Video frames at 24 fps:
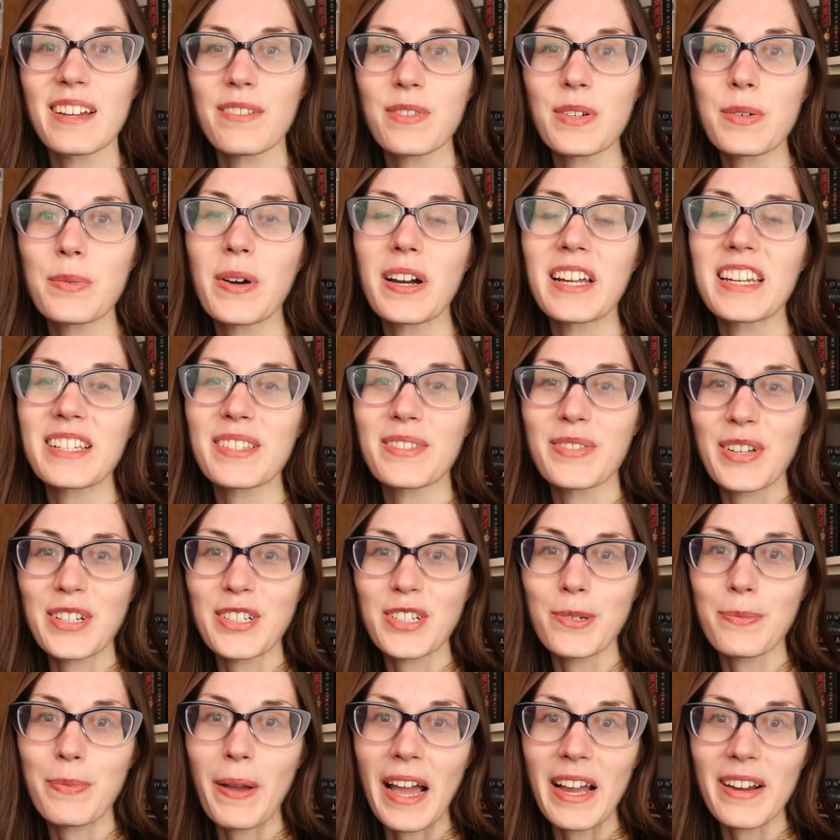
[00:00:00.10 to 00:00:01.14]
Hi everyone, it's
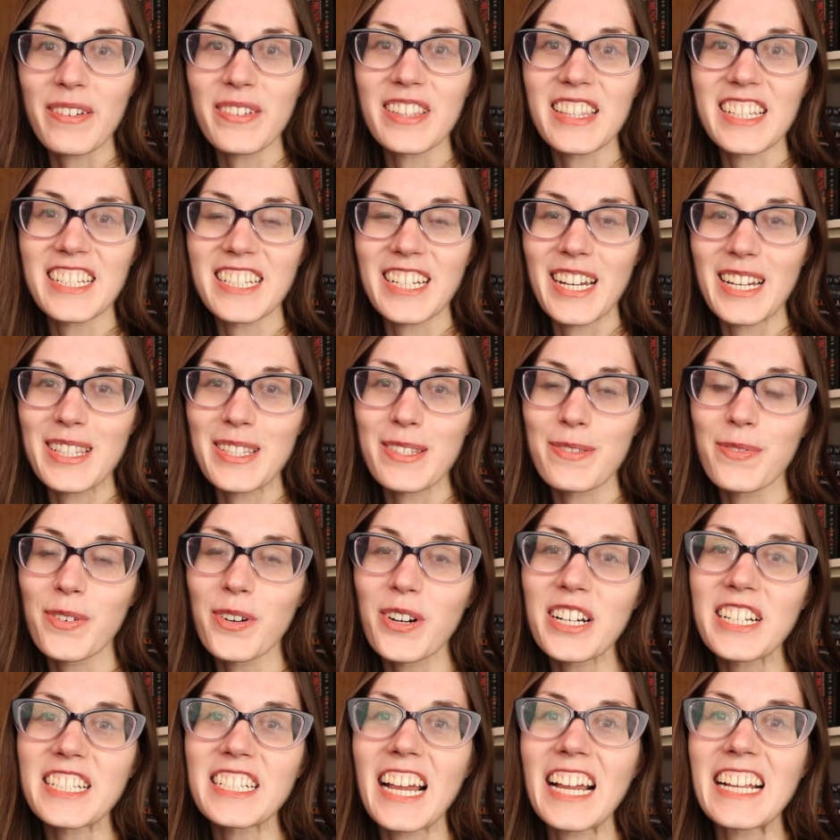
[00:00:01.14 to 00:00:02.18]
Rachel back with the Shades of
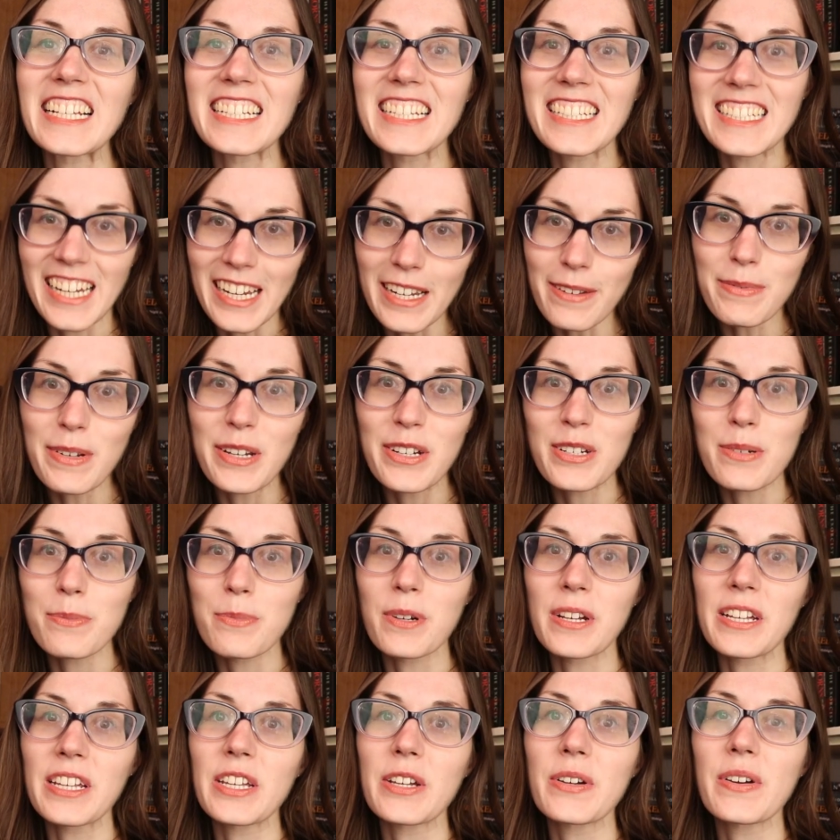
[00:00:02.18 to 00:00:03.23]
Orange, and today I'm here to
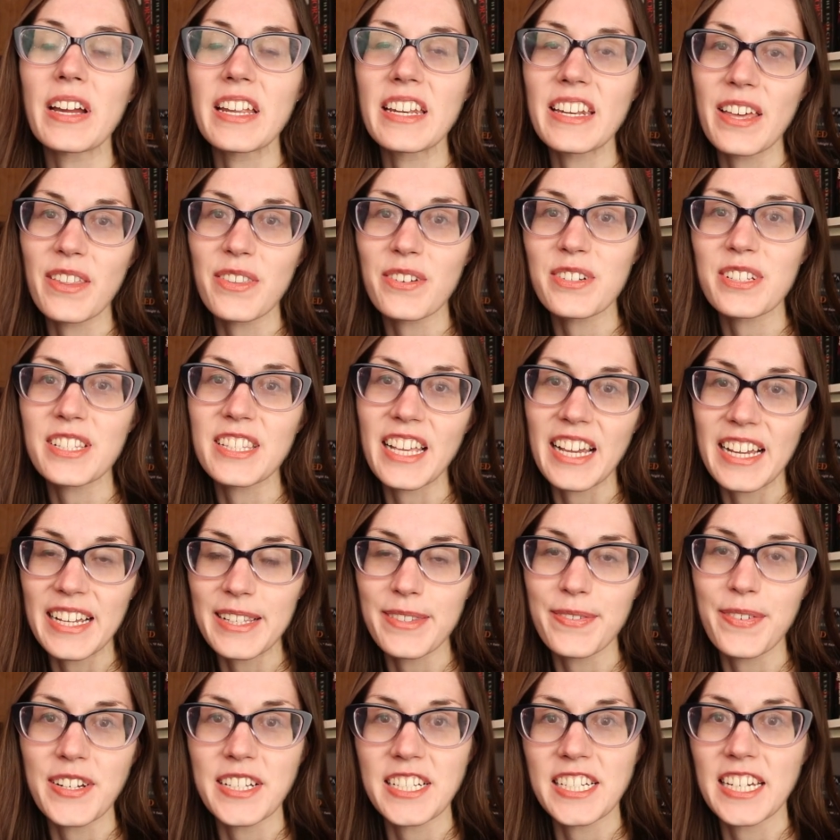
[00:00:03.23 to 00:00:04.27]
bring you another
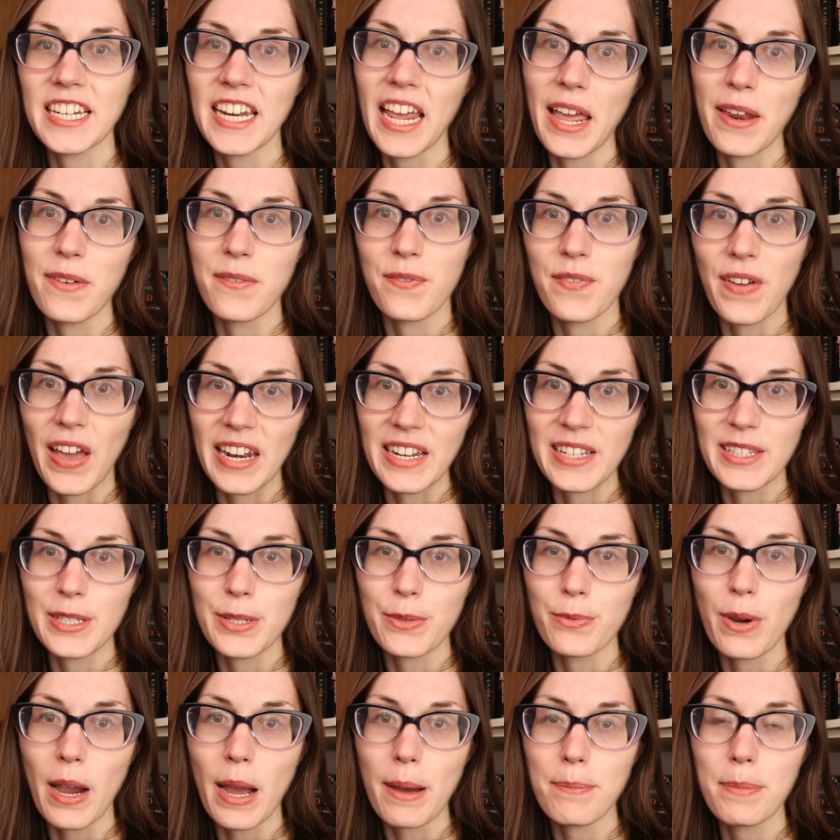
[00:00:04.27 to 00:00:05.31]
science fiction and
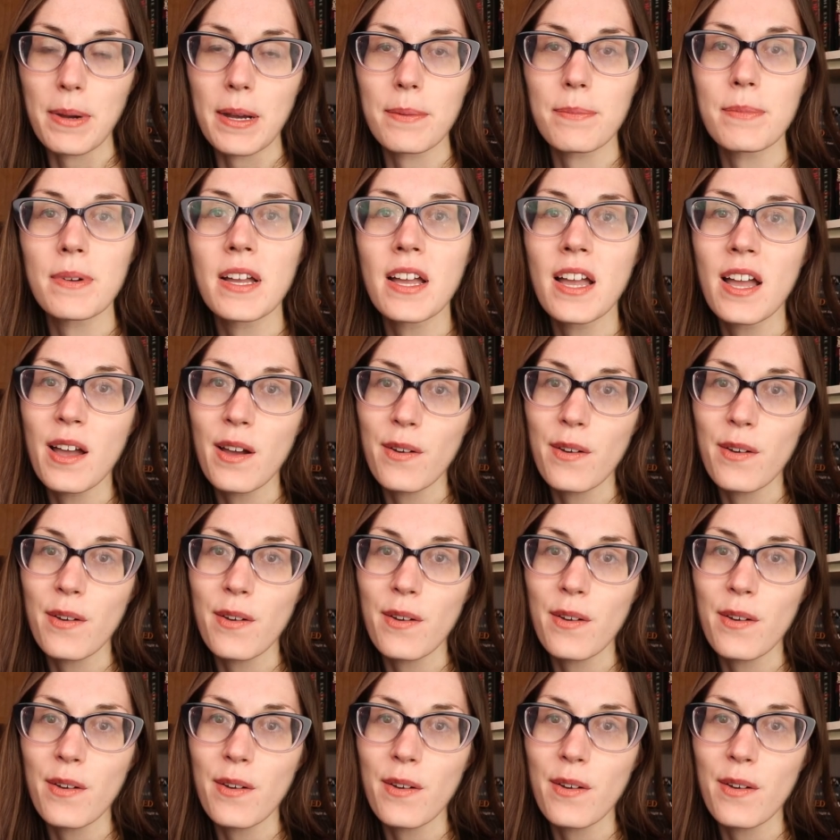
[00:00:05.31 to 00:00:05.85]
fantasy wrap-up.